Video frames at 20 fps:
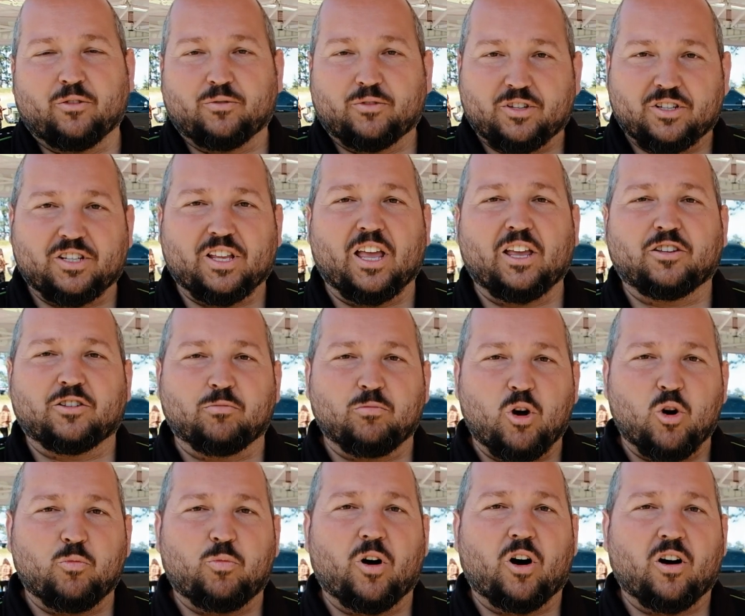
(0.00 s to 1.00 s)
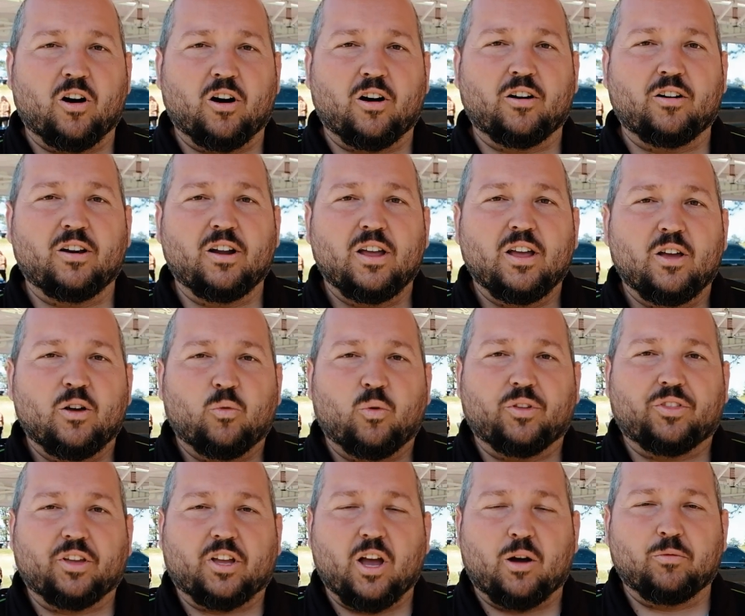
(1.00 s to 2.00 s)
stays a Mopar
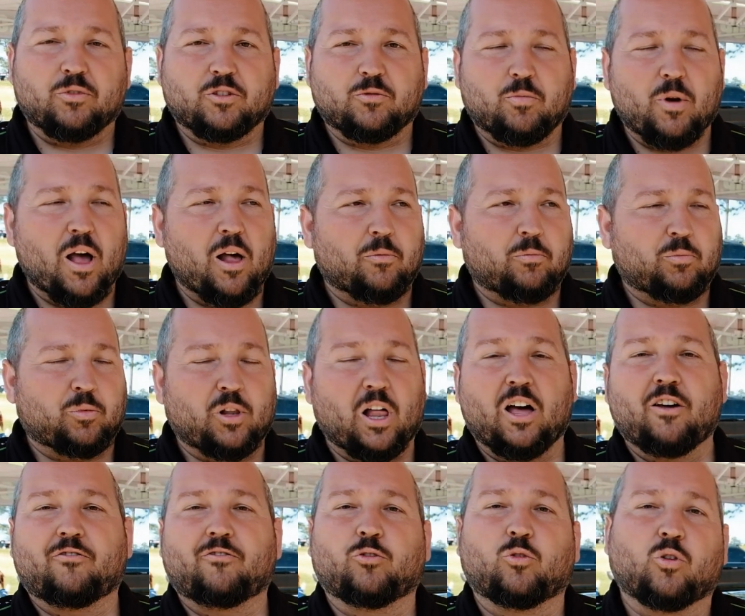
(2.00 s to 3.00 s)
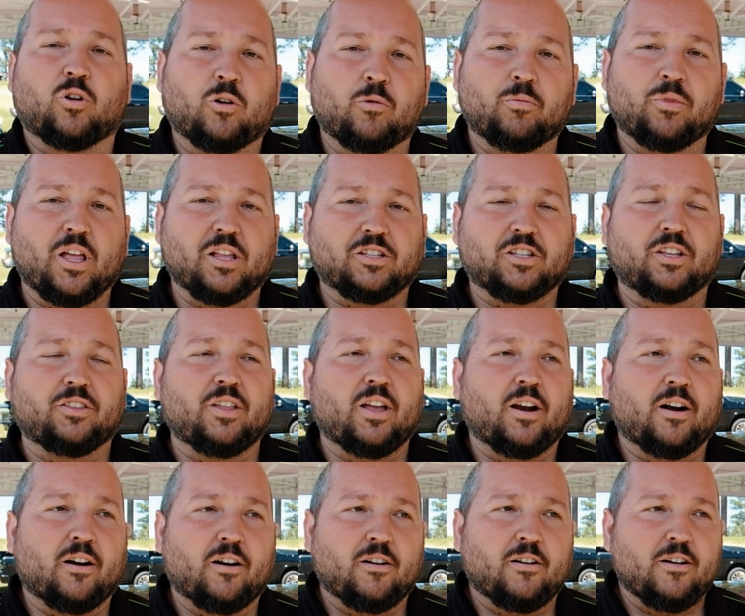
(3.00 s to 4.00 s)
with the Cummins platform that's in
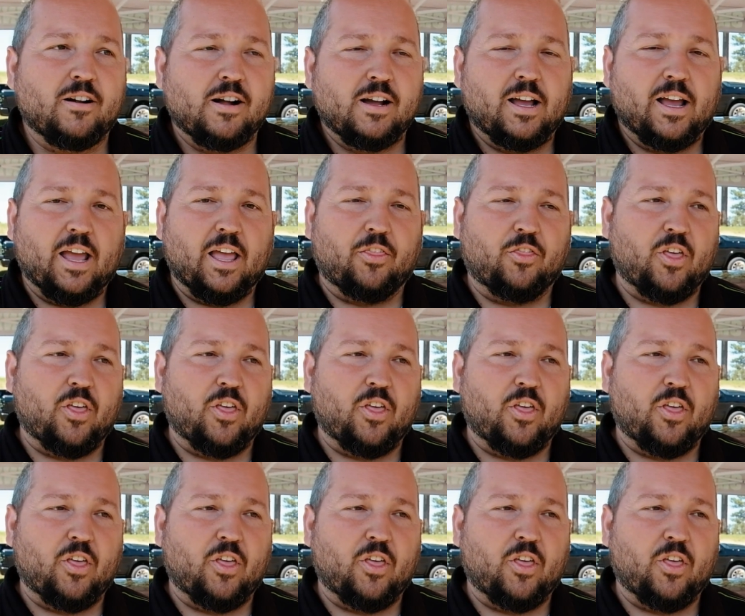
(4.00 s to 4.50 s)
there. And